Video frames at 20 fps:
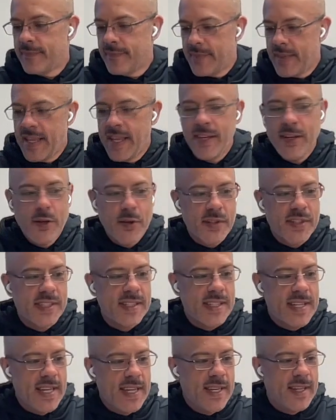in your
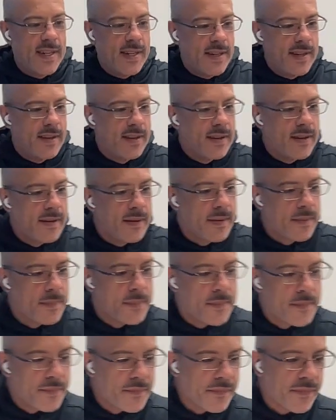skin.
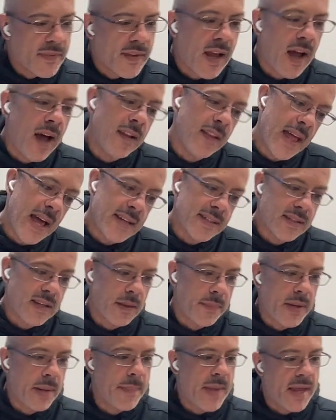Alaska
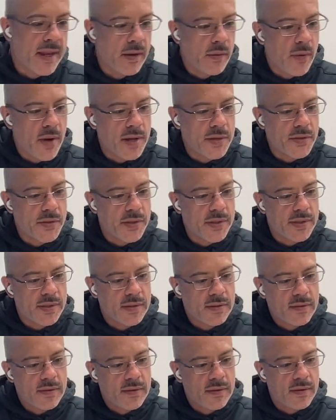by Maggie Rogers.
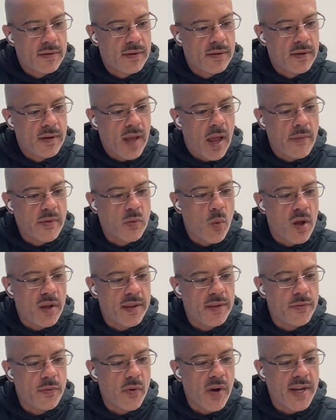I was
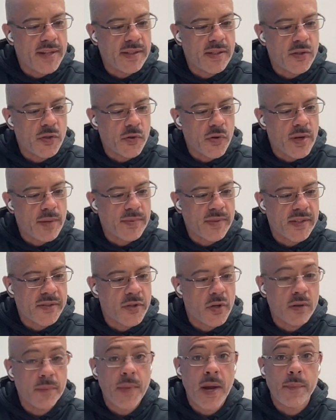walking through icy streams that
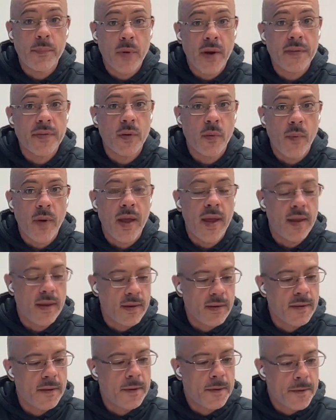took my breath away,
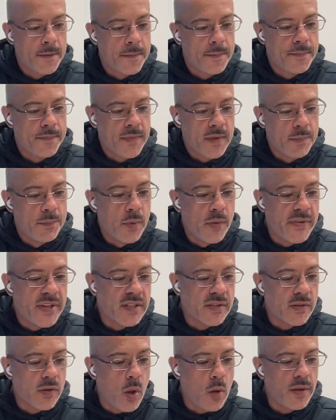moving
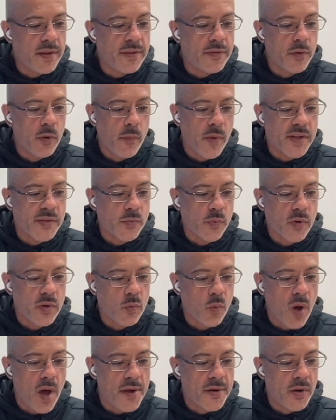slowly through westward
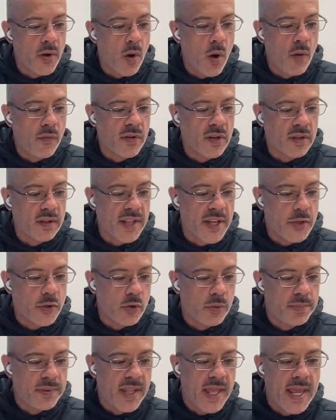water over
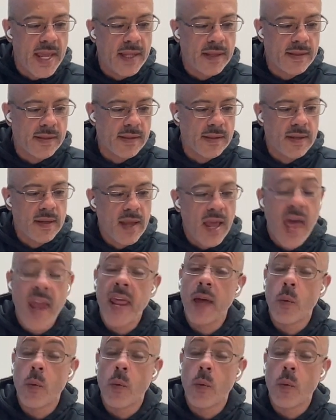glacial plains, and I